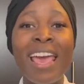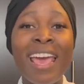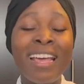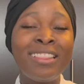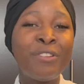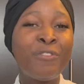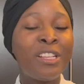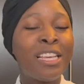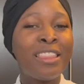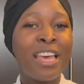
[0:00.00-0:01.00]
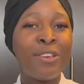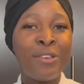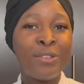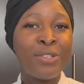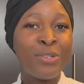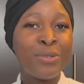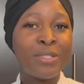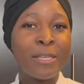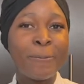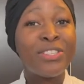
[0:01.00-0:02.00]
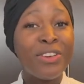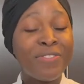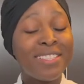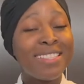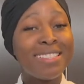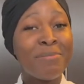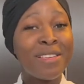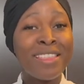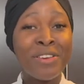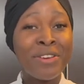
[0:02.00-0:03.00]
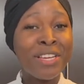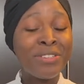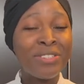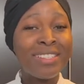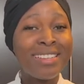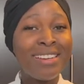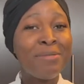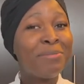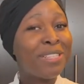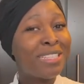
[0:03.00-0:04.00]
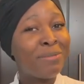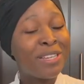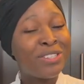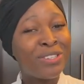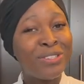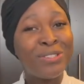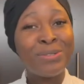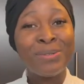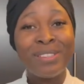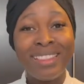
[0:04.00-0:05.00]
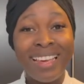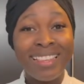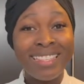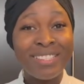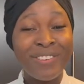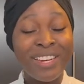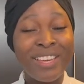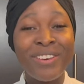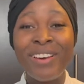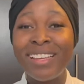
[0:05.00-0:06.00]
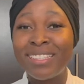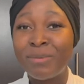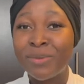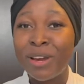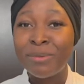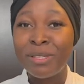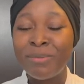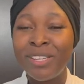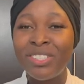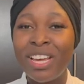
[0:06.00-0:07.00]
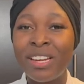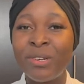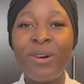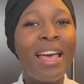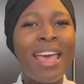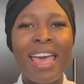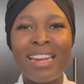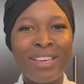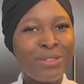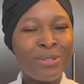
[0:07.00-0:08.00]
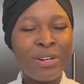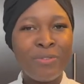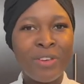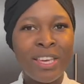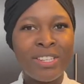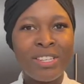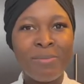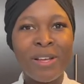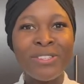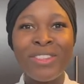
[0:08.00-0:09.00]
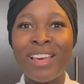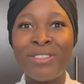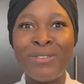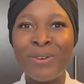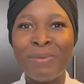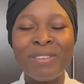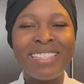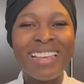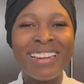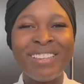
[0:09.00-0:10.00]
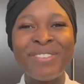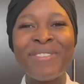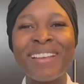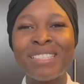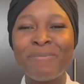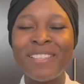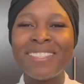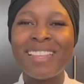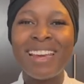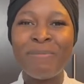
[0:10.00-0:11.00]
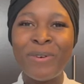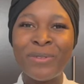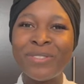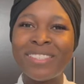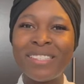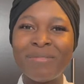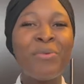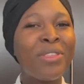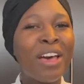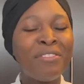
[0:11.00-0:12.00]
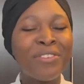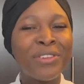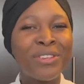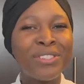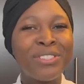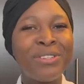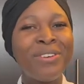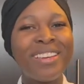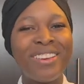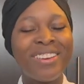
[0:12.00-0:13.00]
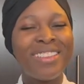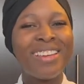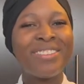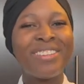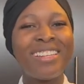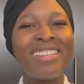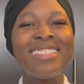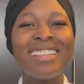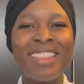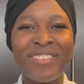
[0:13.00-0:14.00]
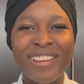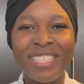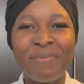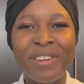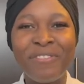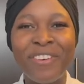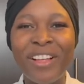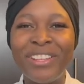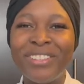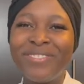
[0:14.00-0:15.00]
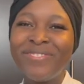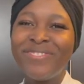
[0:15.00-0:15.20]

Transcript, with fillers: and the filling that you choose. So if this is something that you're interested in, please make sure to like this video and subscribe to my channel and hit the notification bell so that you don't miss any new recipes that I post. Without further ado, here are the ingredients and the recipe to follow.